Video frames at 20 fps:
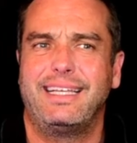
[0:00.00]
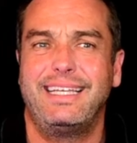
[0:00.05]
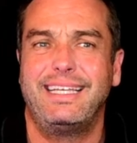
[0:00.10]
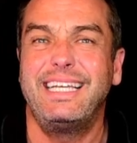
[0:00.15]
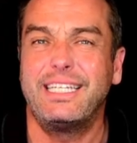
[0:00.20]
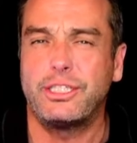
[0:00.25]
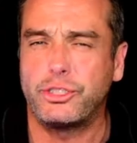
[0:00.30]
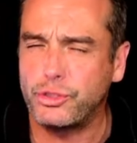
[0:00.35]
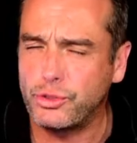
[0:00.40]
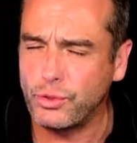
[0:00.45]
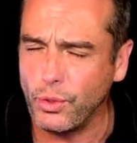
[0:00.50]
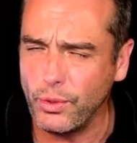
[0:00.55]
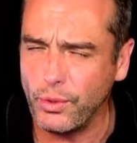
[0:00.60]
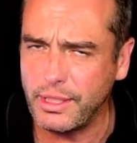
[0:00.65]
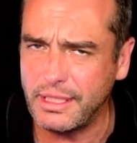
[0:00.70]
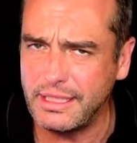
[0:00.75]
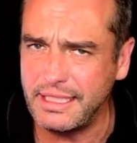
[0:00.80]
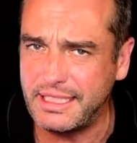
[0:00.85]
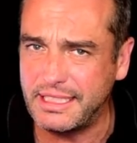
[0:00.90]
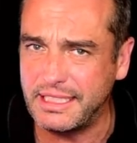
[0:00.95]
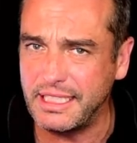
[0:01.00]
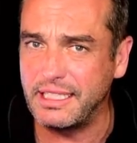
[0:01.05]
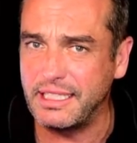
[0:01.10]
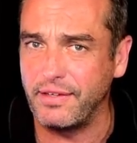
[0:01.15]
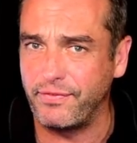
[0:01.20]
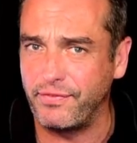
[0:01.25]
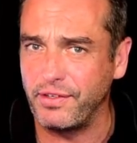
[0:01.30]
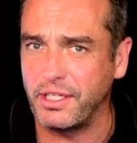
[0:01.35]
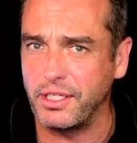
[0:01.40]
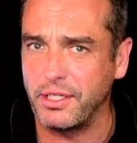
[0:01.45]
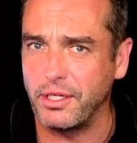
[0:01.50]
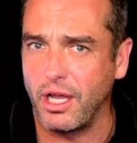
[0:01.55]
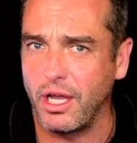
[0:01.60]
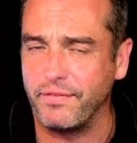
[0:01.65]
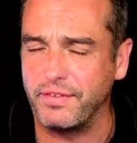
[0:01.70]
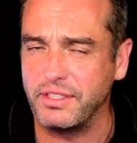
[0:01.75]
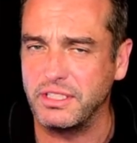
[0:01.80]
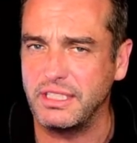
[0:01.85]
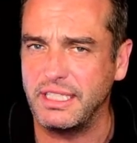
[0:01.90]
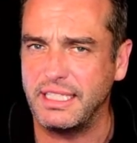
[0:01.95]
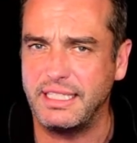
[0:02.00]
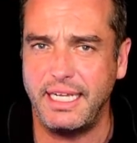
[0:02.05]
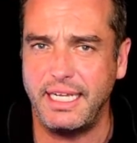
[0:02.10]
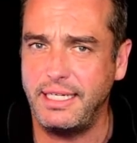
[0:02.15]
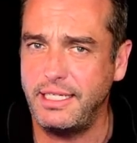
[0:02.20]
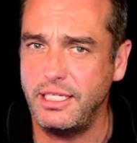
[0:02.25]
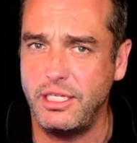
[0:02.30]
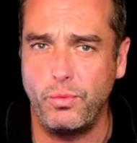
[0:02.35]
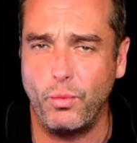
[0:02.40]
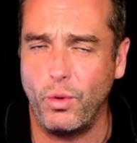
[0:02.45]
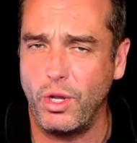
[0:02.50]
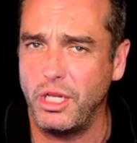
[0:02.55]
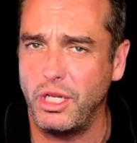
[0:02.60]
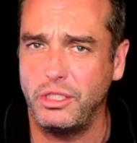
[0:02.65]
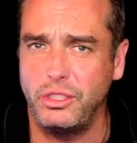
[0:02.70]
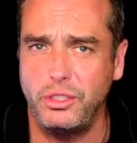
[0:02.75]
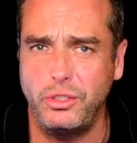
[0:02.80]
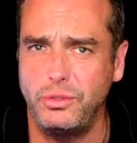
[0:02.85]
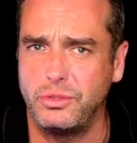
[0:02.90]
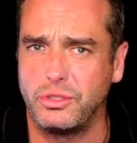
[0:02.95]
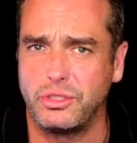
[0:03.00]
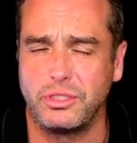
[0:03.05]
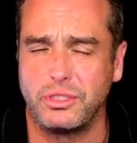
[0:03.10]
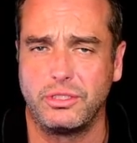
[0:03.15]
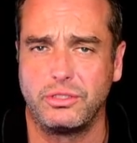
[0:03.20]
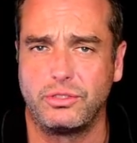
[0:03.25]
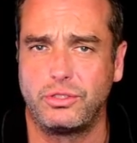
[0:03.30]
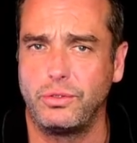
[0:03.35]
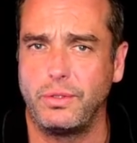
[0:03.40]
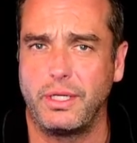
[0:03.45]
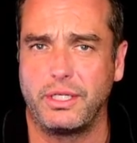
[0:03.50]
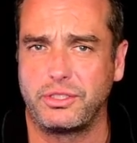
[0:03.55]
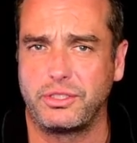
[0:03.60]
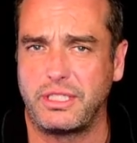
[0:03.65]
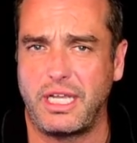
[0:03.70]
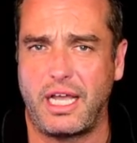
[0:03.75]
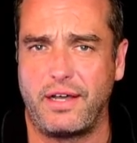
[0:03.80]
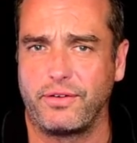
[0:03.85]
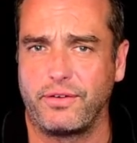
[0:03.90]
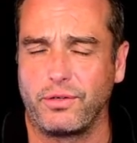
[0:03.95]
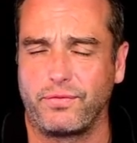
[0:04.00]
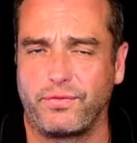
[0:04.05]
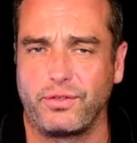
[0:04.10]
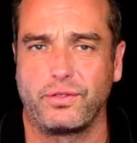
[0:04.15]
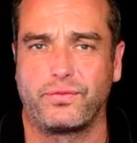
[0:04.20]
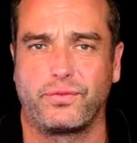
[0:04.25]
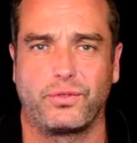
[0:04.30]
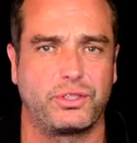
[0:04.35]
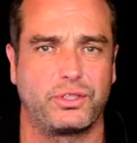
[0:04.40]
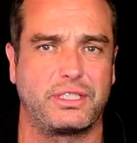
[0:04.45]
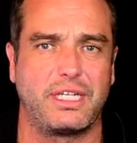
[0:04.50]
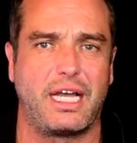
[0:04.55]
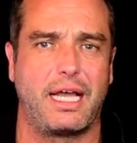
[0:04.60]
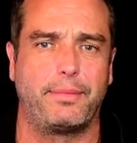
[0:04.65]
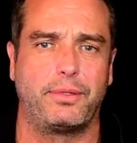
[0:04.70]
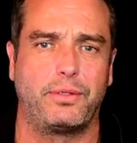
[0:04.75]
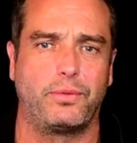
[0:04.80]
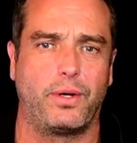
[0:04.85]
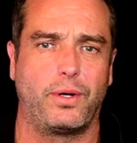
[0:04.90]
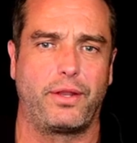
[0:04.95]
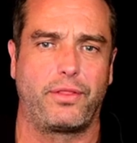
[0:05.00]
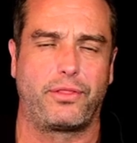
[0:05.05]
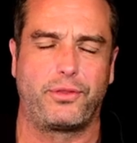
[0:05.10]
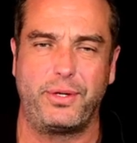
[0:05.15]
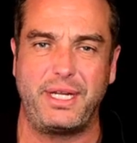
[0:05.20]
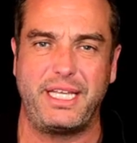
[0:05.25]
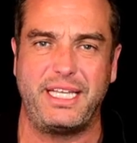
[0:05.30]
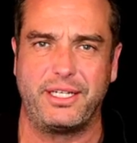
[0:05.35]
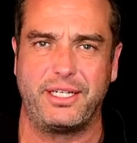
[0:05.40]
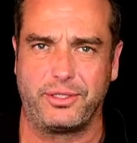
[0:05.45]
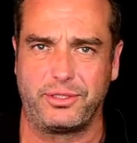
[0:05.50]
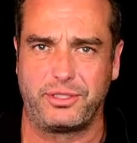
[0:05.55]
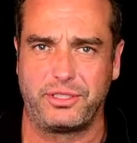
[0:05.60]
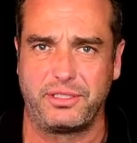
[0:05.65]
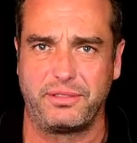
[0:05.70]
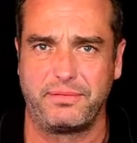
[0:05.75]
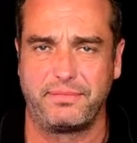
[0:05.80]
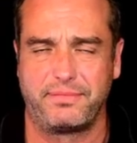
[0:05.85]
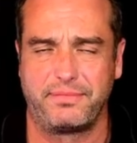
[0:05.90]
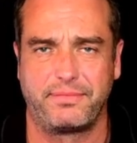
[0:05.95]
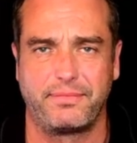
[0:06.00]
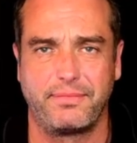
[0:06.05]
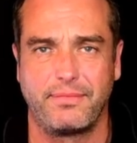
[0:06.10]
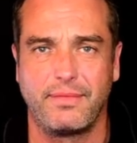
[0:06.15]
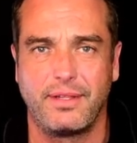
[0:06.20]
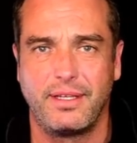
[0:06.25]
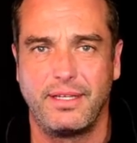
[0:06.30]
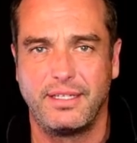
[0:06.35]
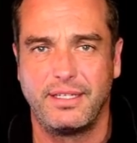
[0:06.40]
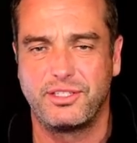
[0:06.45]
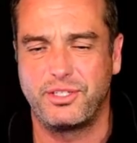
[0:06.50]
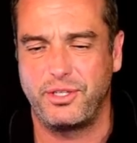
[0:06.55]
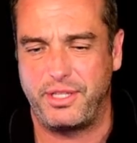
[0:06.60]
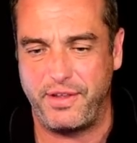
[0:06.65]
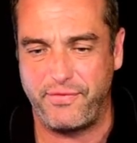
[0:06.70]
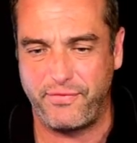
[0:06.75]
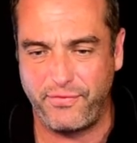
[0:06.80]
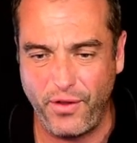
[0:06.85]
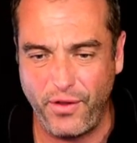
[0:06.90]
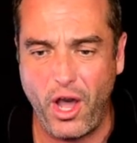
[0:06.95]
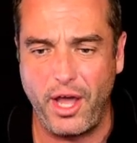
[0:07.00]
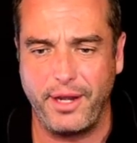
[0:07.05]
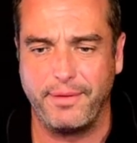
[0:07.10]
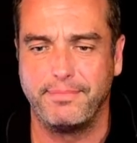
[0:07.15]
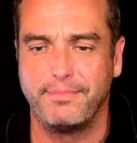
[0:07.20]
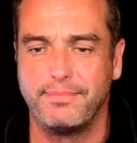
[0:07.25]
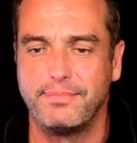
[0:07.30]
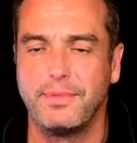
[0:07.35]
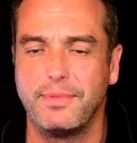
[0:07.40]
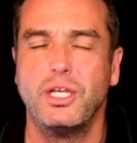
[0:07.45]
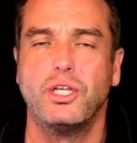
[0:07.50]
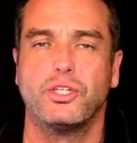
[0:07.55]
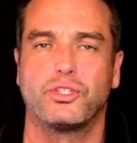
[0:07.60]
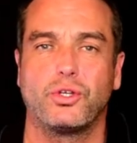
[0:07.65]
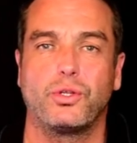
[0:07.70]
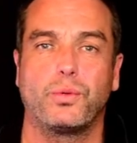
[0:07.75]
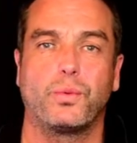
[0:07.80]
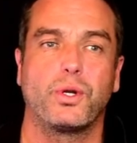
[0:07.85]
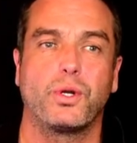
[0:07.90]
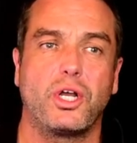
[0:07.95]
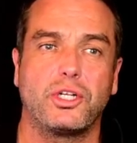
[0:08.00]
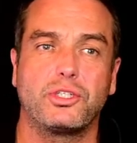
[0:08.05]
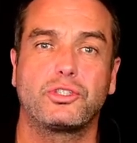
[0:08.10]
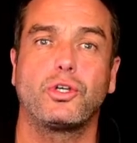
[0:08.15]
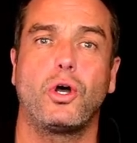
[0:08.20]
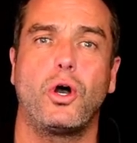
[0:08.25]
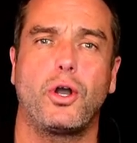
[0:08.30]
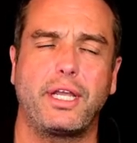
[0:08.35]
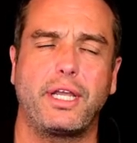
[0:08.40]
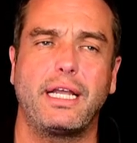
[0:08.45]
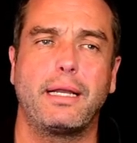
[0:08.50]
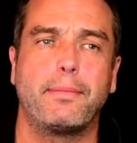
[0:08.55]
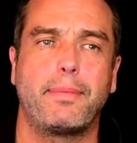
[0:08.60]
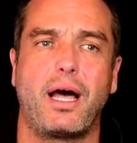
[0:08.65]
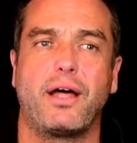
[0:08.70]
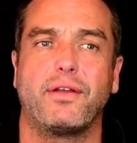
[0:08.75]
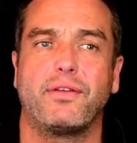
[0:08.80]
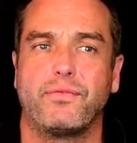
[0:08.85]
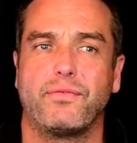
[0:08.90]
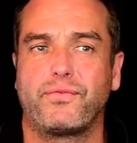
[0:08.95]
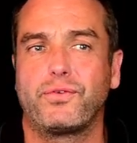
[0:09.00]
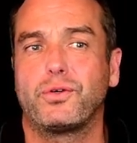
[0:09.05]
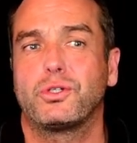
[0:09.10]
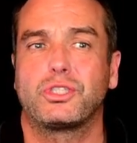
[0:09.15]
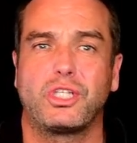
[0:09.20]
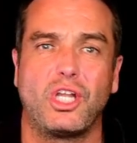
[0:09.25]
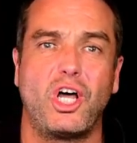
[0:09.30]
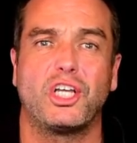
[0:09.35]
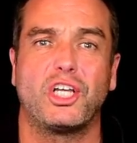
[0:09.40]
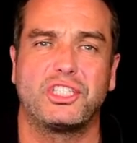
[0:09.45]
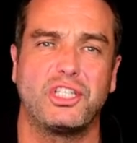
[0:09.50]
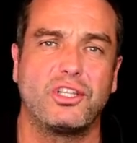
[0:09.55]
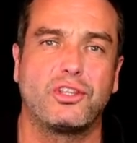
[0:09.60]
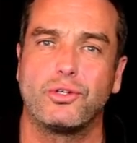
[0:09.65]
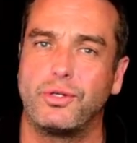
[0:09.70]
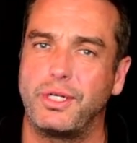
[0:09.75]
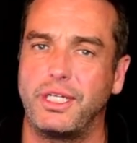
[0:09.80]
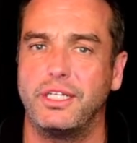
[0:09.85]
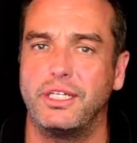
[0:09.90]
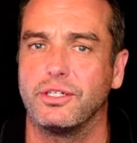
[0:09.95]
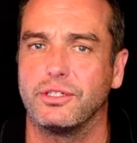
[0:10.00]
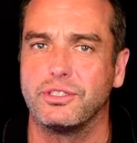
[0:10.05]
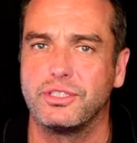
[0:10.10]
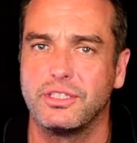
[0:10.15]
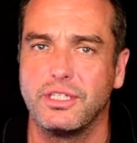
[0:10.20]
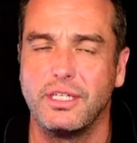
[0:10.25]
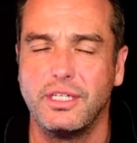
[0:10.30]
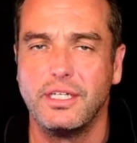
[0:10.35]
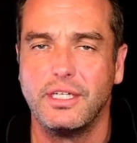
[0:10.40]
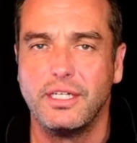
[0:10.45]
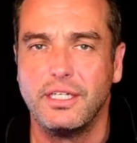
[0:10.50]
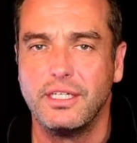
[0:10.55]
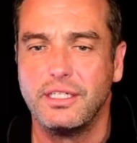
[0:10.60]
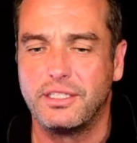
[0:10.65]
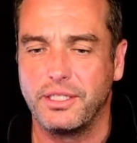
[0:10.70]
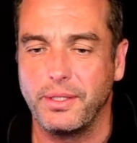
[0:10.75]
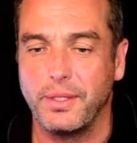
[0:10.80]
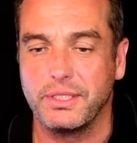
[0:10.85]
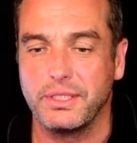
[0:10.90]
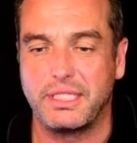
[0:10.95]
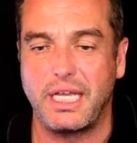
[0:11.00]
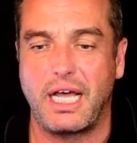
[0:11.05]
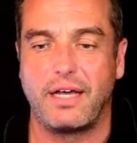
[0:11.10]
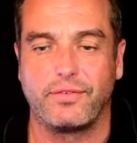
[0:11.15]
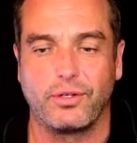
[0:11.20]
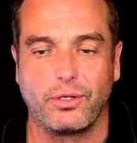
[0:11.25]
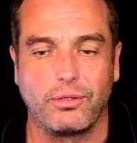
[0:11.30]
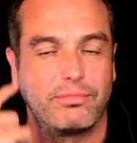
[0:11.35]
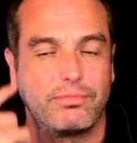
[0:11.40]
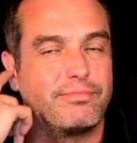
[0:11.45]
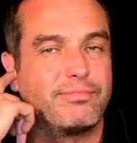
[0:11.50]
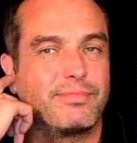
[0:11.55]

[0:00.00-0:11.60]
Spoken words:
Historically significant, obviously. They didn't want to lose to El Salvador for the first time in, 30 years. So they fought. So that we're not talking about first loss in 30 years to El Salvador.